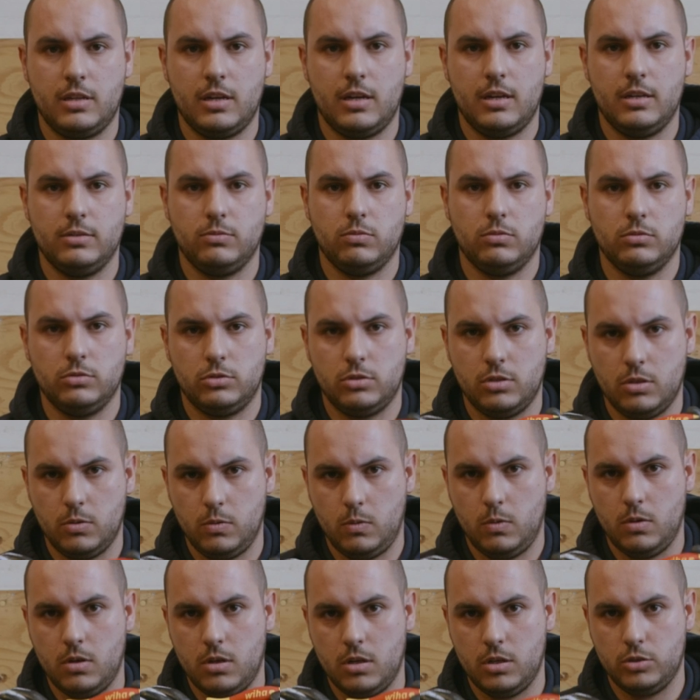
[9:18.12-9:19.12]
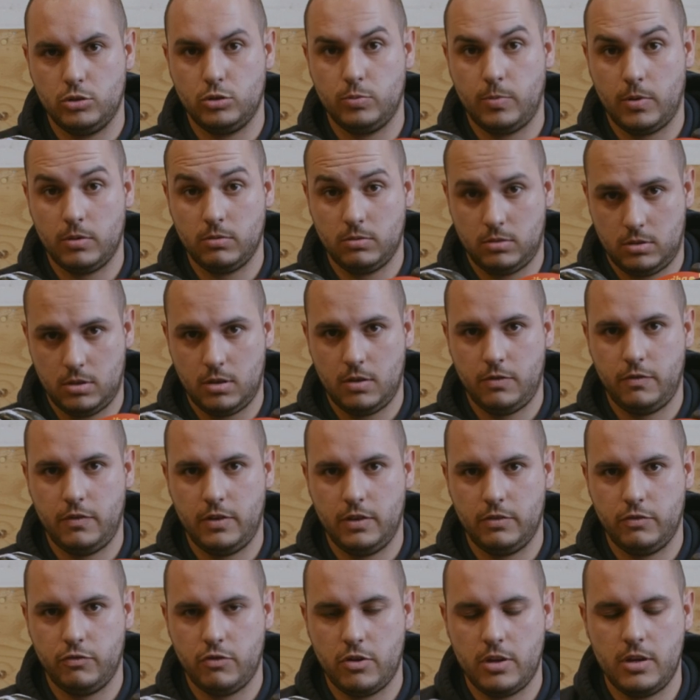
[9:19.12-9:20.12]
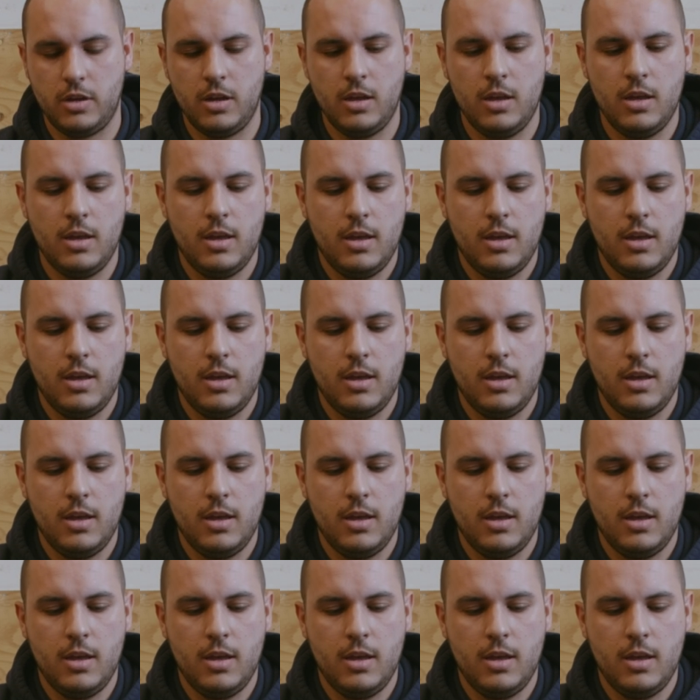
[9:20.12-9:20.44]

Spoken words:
guys want to sponsor, feel free.